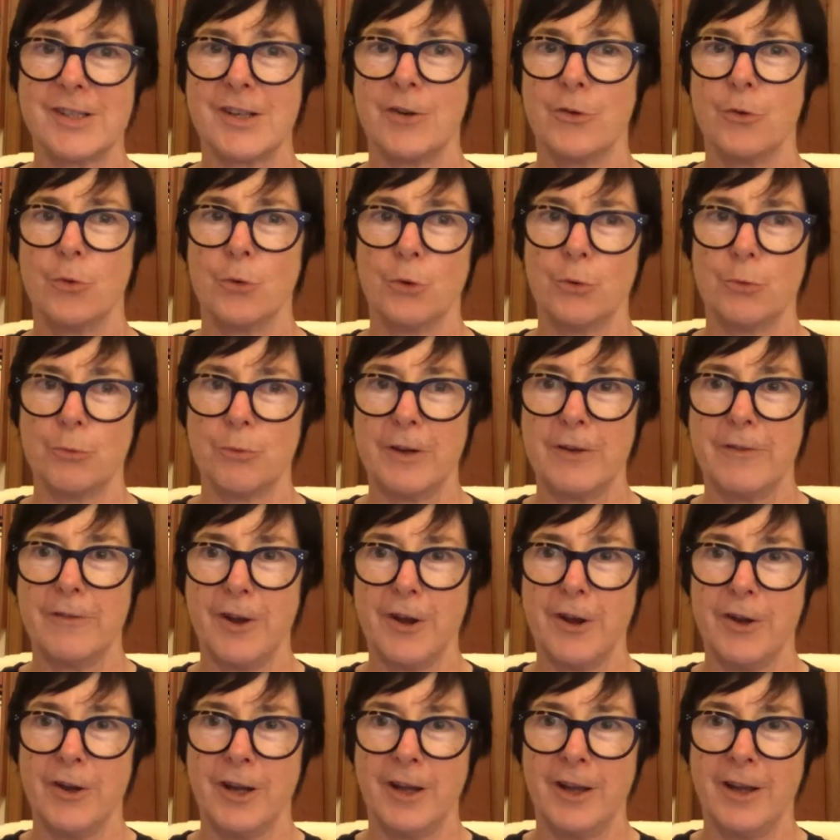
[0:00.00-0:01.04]
an ordinary
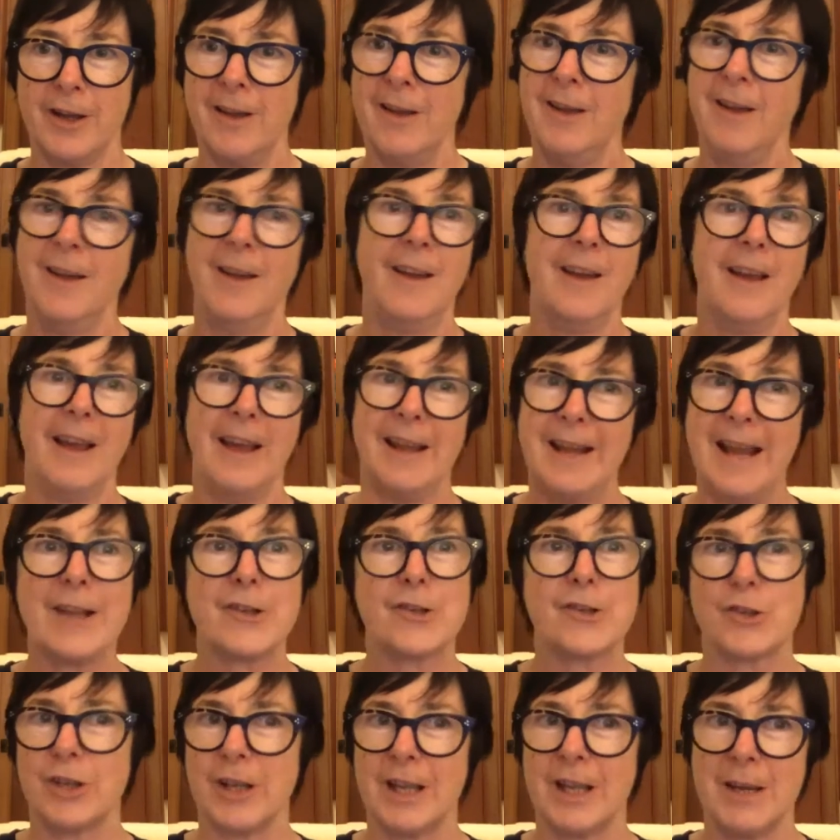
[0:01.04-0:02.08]
voter, an
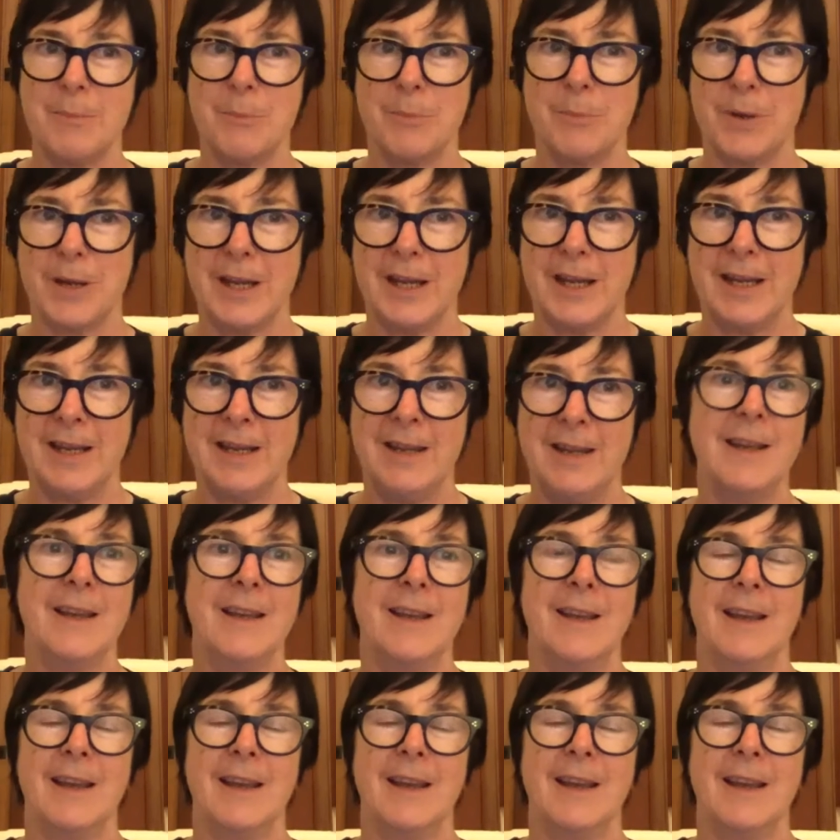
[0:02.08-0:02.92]
actual MP,